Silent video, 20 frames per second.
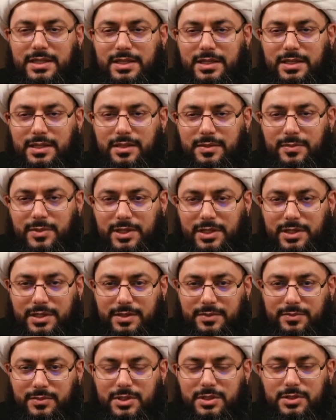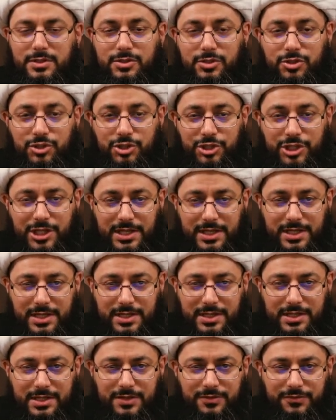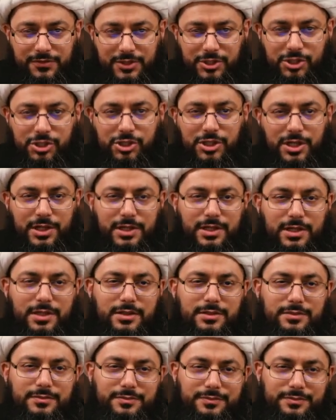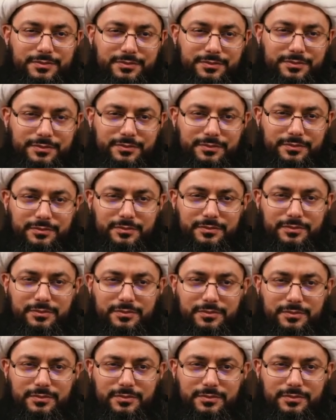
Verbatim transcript: meaning or in the context of authority and leadership,